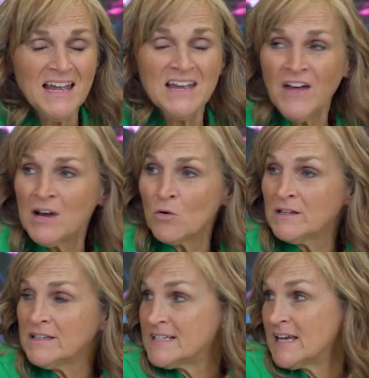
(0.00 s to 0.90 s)
If I had
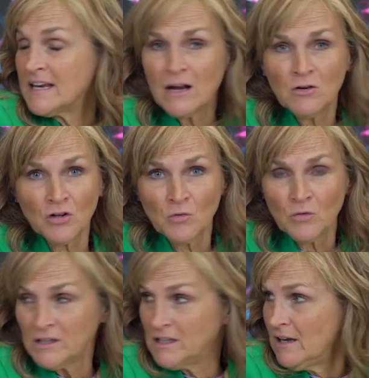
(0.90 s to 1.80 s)
oily skin, I would look
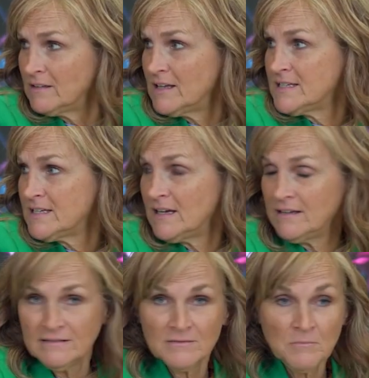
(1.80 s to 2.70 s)
really young. They
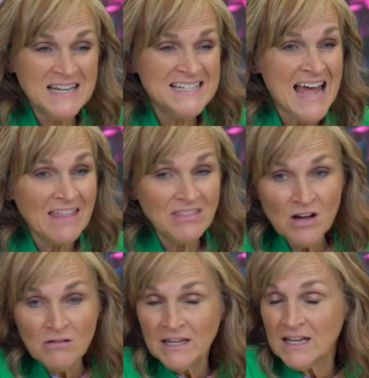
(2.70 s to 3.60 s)
say, my dad,
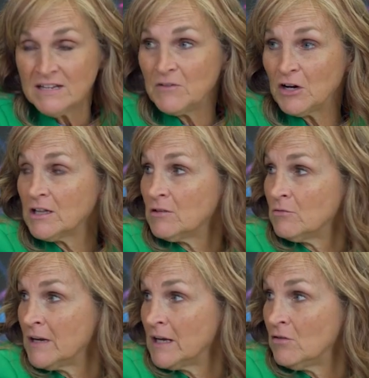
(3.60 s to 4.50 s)
though, he had very little
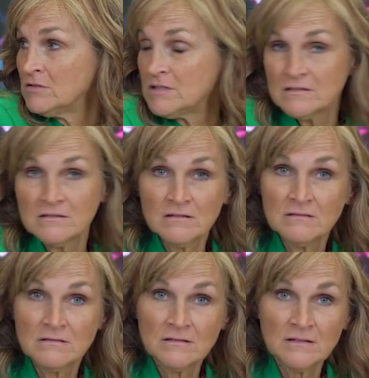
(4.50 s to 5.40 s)
wrinkles.
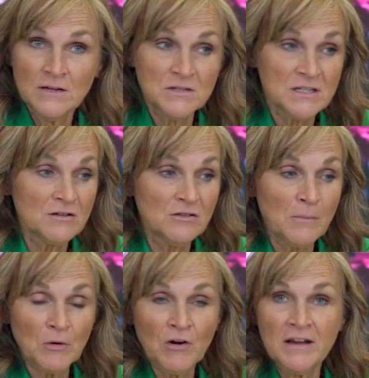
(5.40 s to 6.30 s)
He was a little
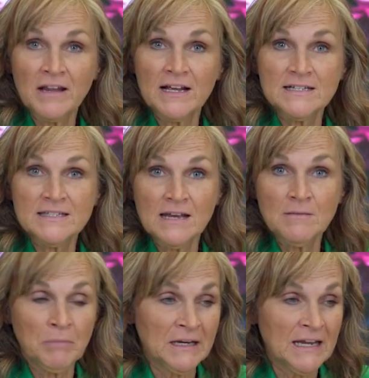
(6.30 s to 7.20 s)
leprechaun, like I said,
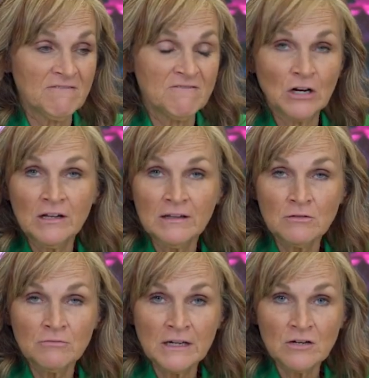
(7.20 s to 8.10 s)
but he had very
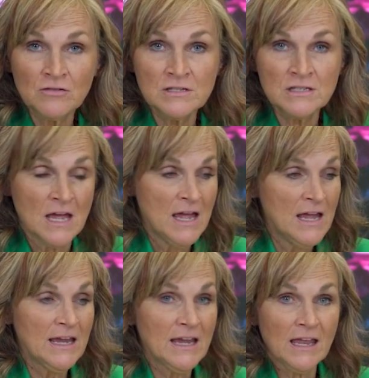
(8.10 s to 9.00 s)
little wrinkles.
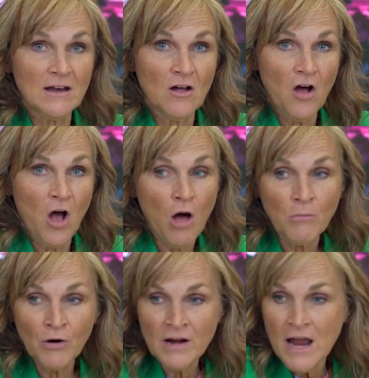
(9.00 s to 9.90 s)
He had
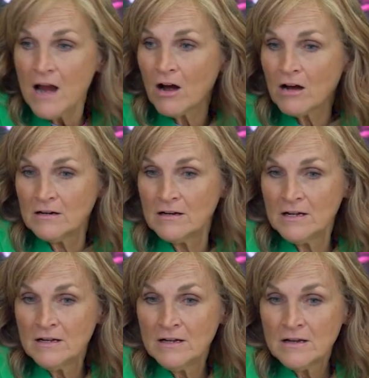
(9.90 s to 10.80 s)
auburn hair,
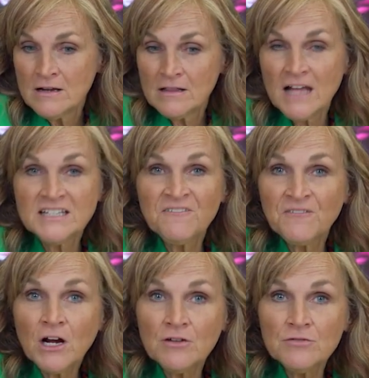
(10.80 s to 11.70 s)
lots of
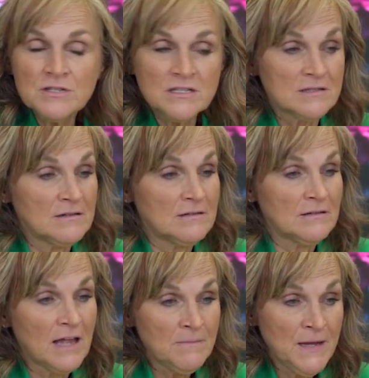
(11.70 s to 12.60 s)
freckles,
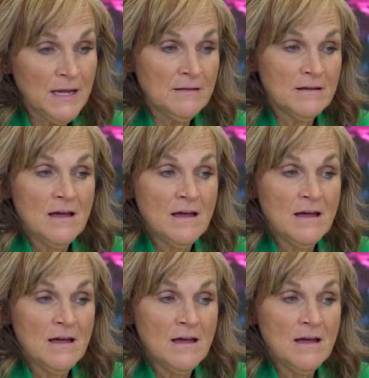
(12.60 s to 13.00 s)
like me.